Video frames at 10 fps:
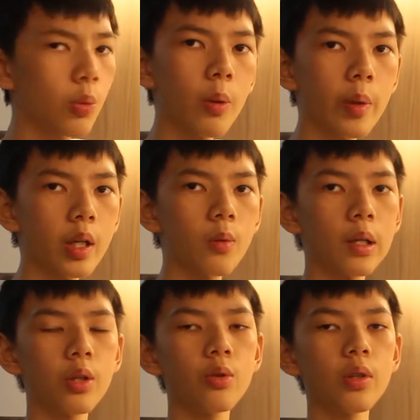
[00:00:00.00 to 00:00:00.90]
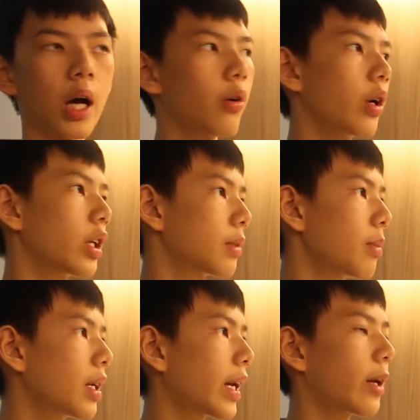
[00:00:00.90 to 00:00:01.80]
what we're gonna wanna do now is
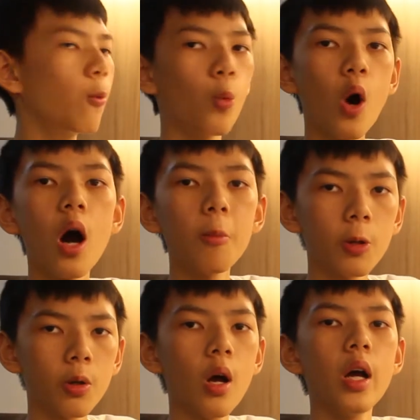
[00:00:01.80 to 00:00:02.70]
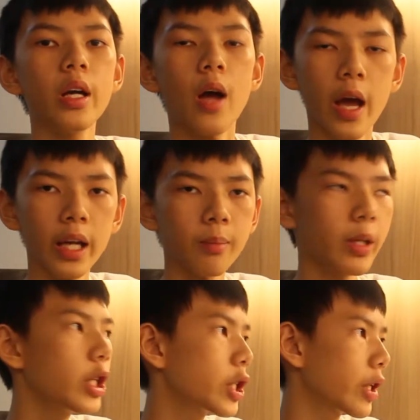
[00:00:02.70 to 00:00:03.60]
make a wobble
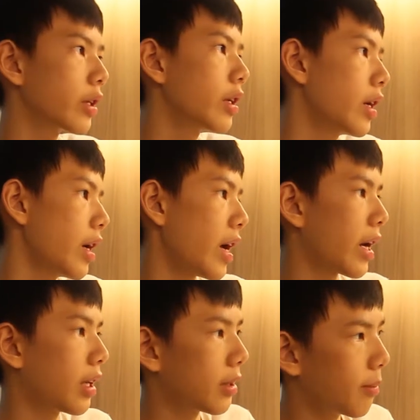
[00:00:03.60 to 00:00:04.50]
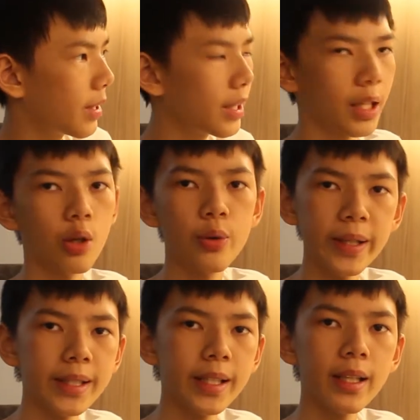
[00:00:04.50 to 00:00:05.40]
animation and make it
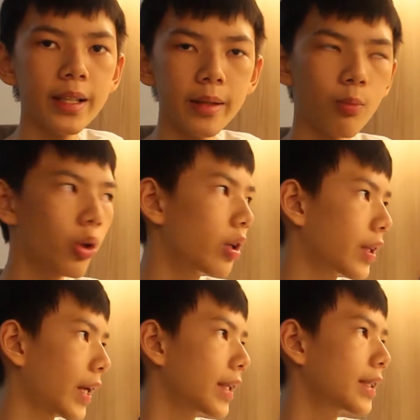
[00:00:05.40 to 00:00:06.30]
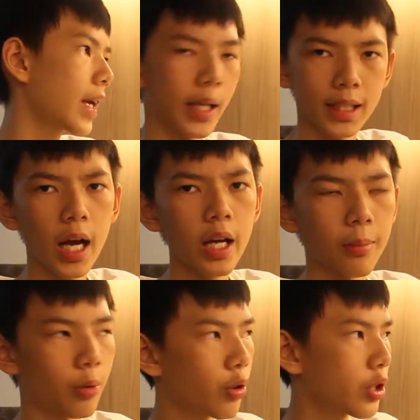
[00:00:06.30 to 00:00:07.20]
increasingly more intense as I
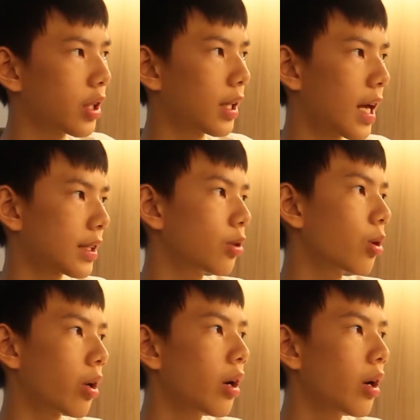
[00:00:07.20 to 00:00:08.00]
approach the glass door.